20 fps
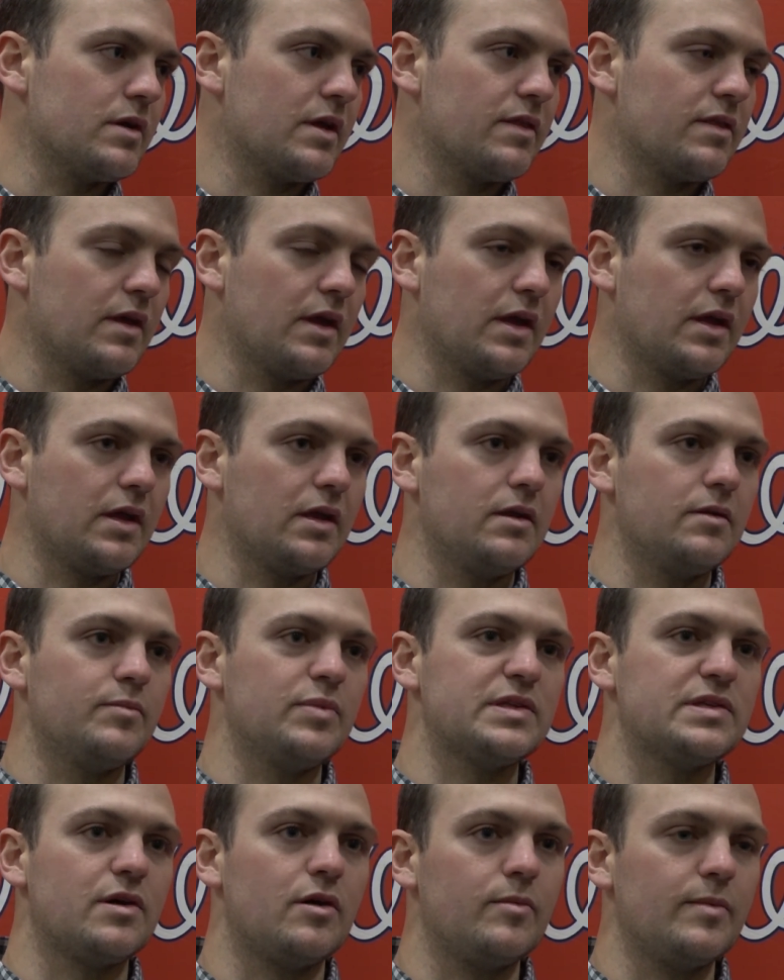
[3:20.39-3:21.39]
I think in
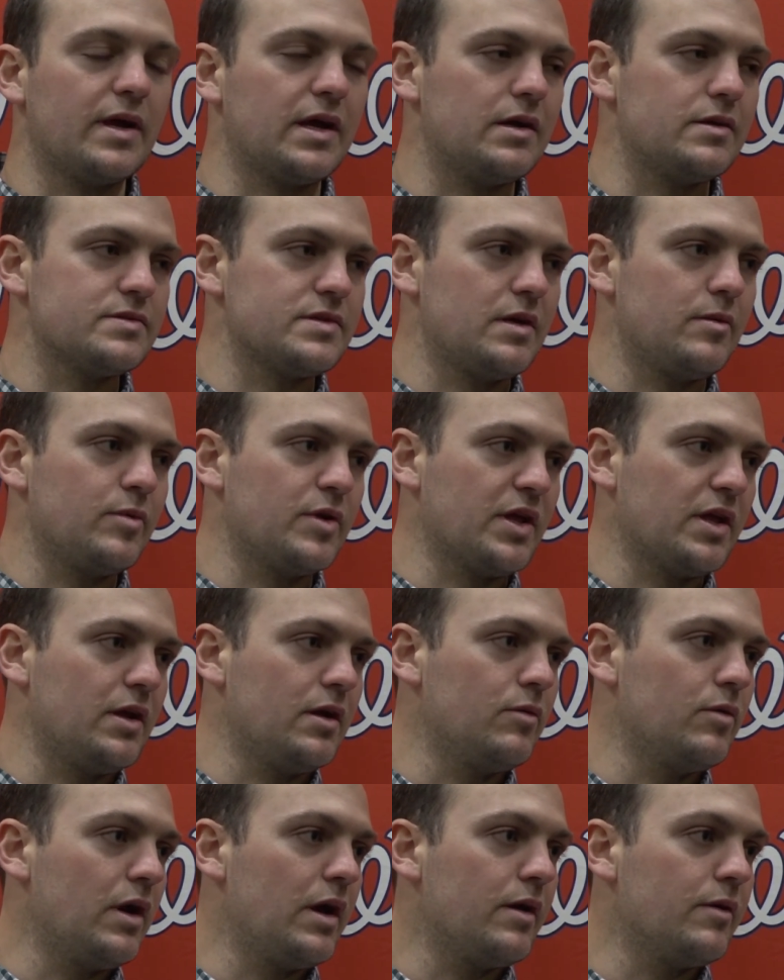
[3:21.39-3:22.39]
Potomac, I was able to get
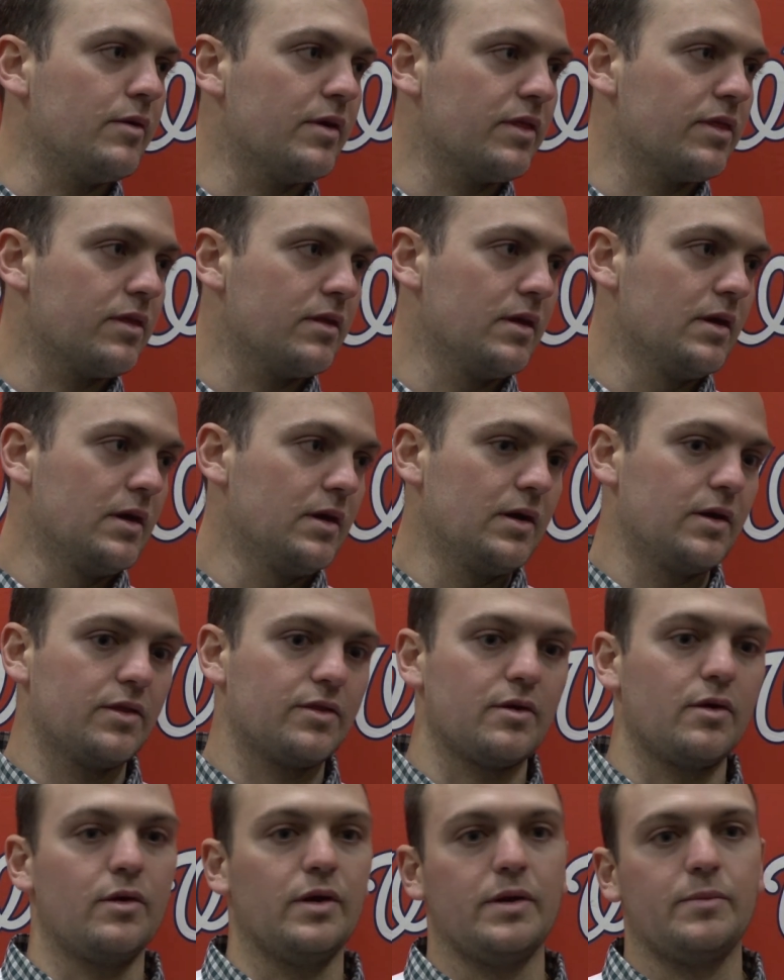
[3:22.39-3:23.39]
away with
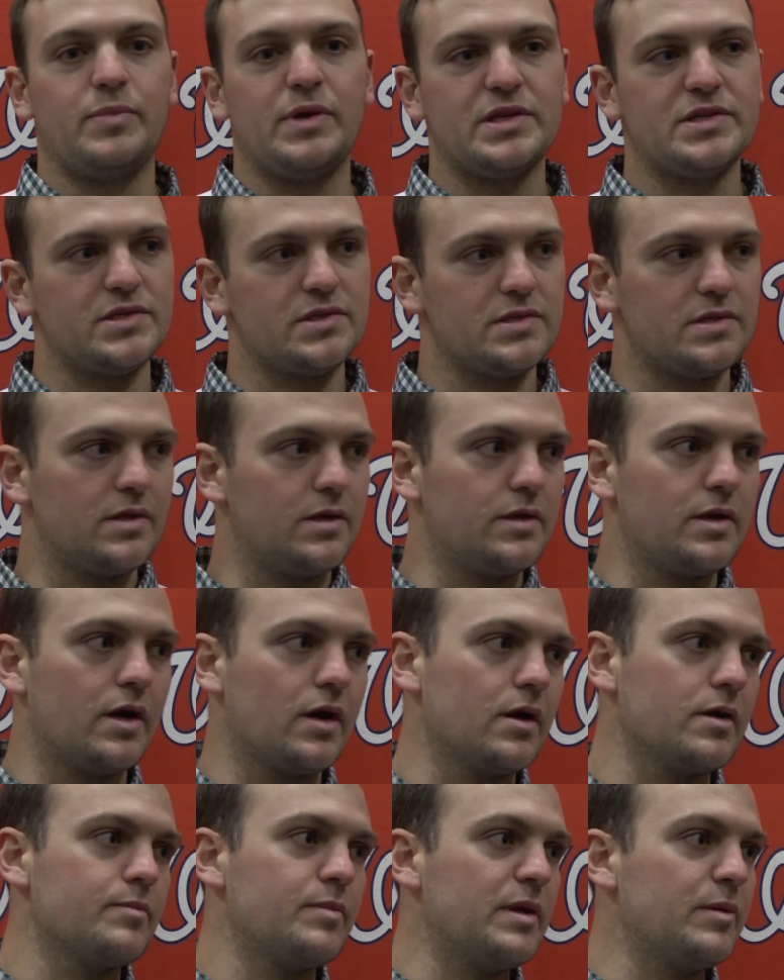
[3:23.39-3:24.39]
throwing pitches in the
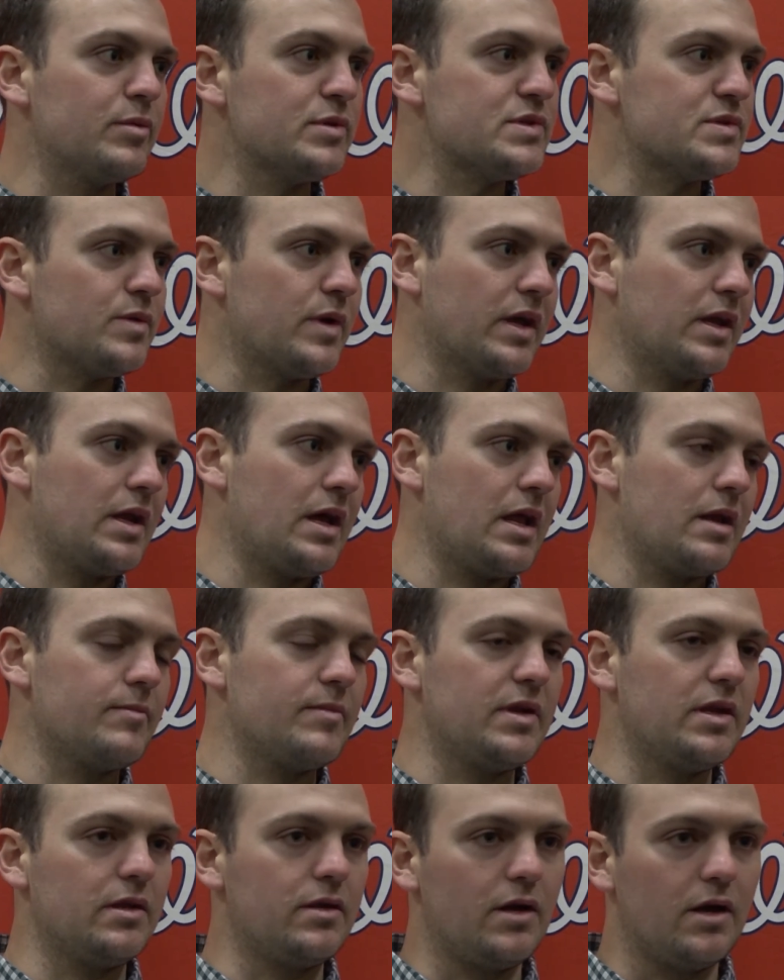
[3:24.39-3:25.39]
dirt and people swinging at them,
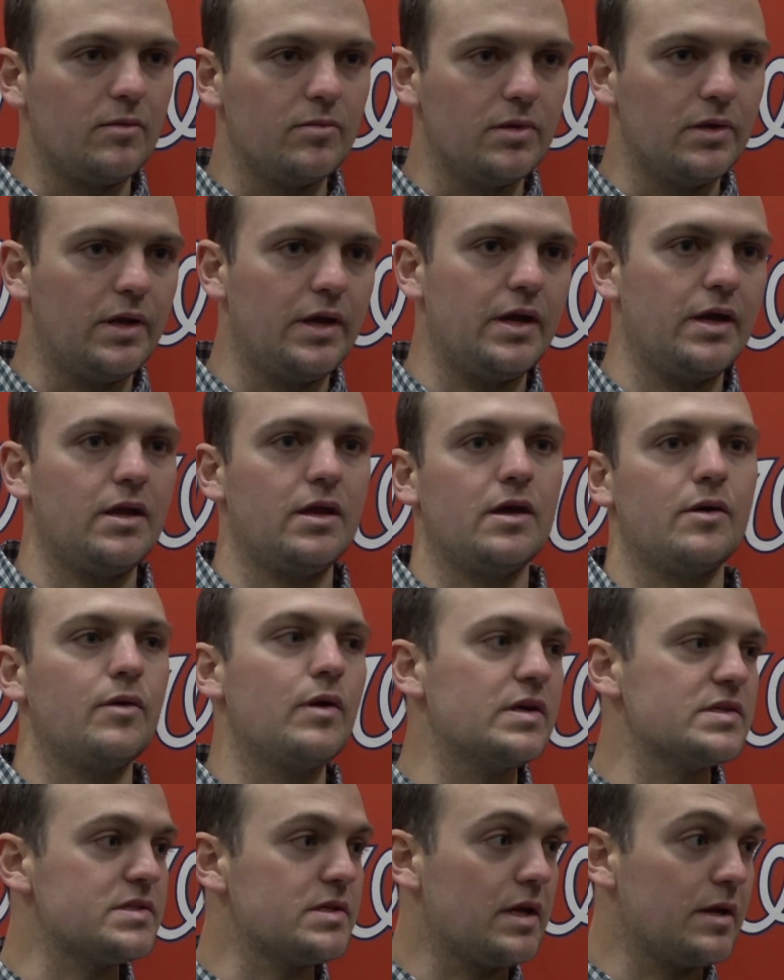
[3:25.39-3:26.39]
and in Double A, I
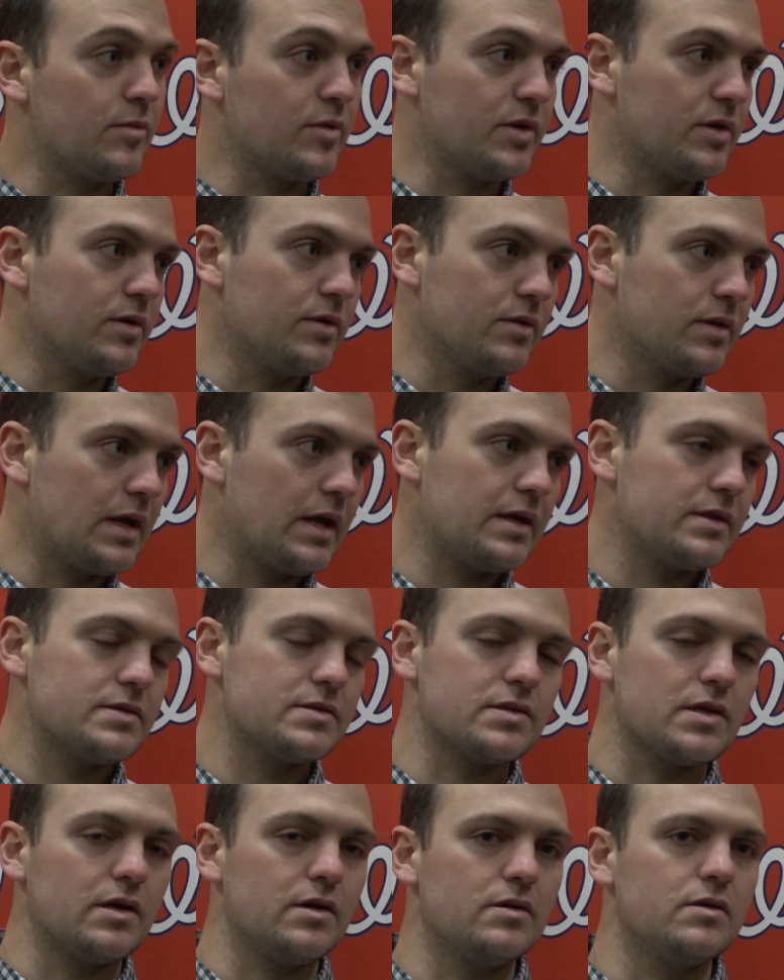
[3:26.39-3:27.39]
wasn't able to do that.
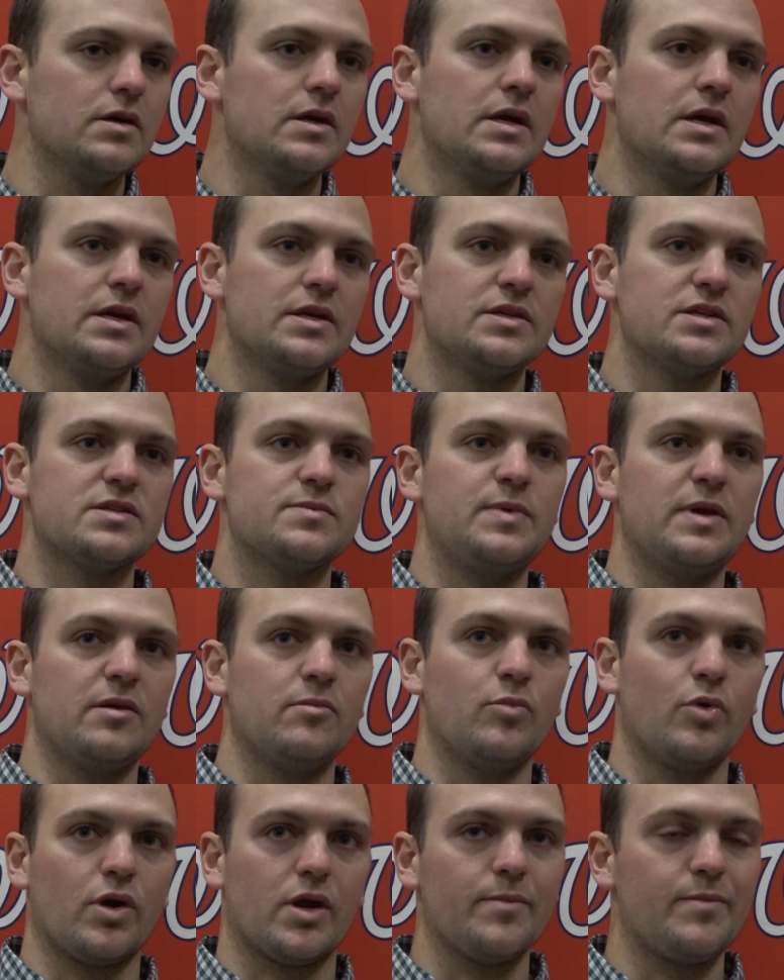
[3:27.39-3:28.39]
So just
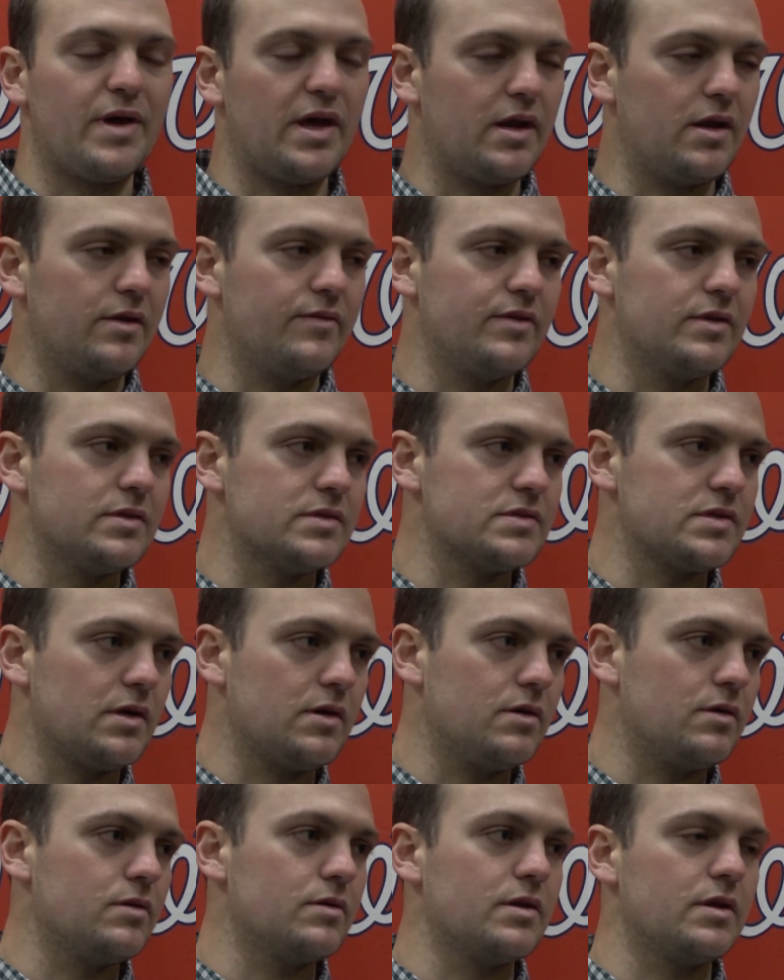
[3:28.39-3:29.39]
being more competitive in the
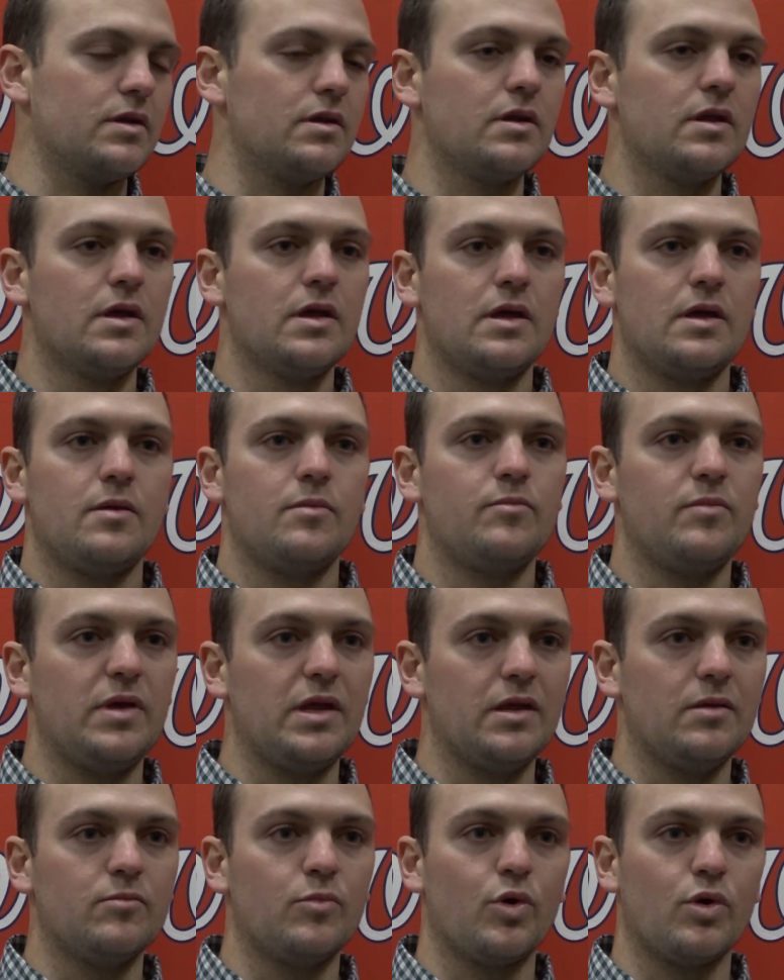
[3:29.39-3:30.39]
zone and
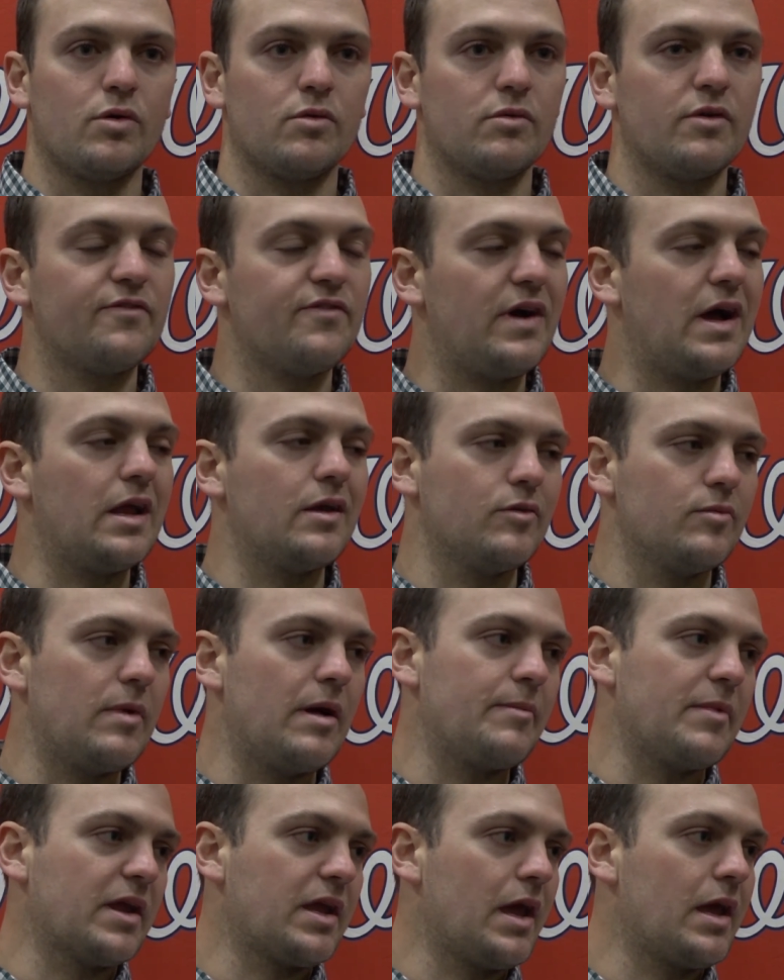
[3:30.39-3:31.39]
being more refined with my
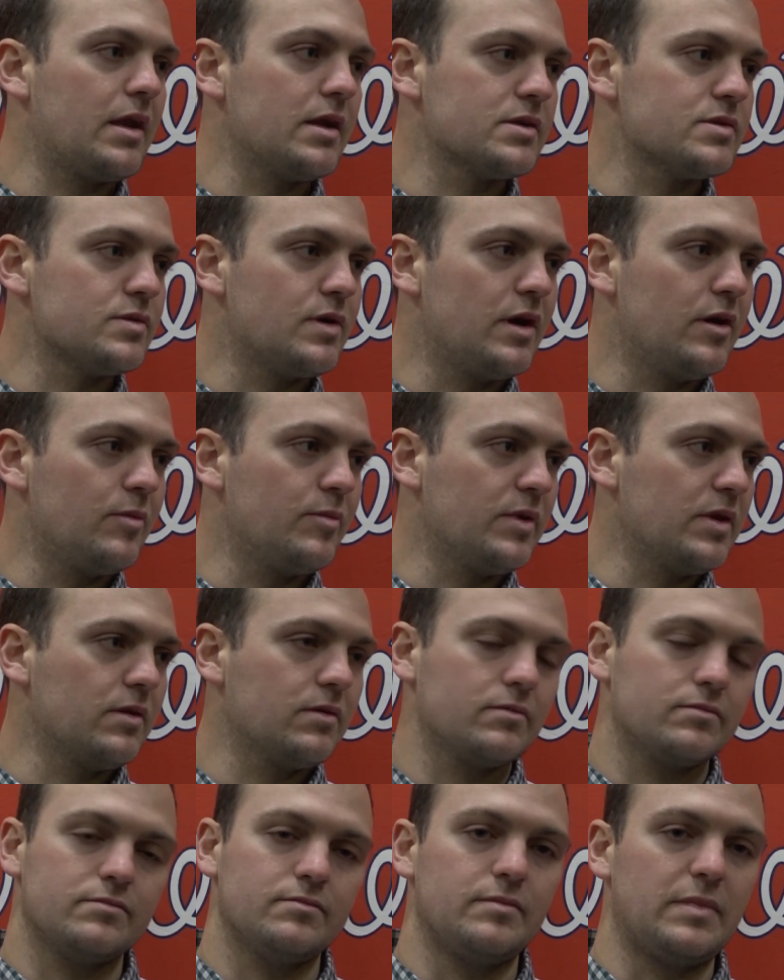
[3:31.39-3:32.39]
mechanics will help me
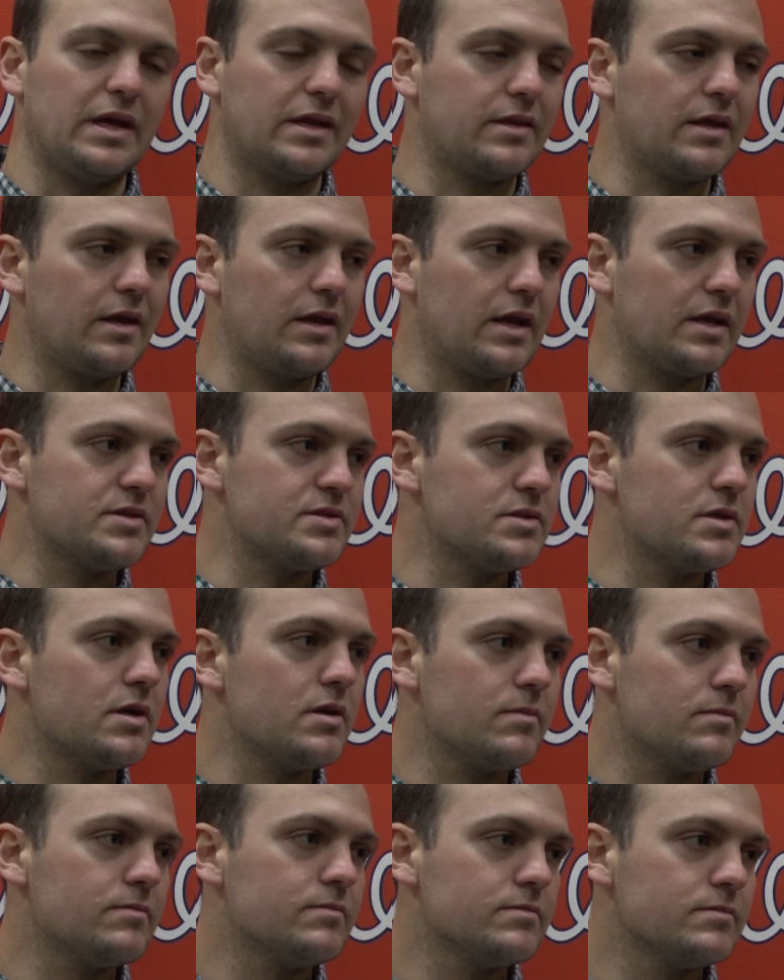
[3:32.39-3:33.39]
make that next
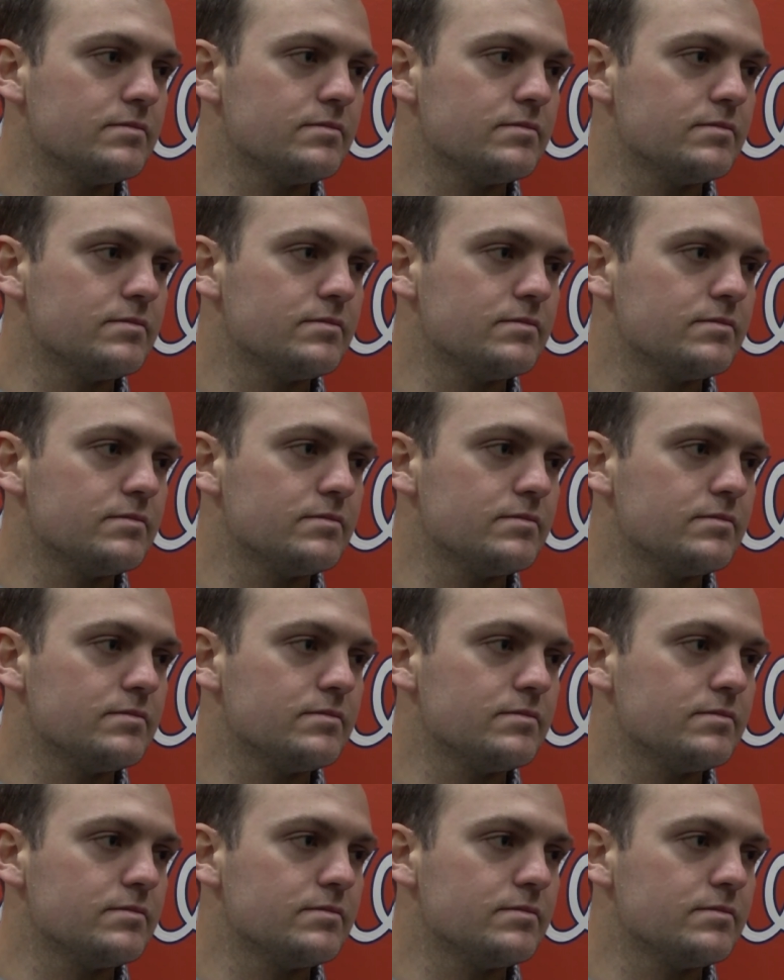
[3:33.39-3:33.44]
jump.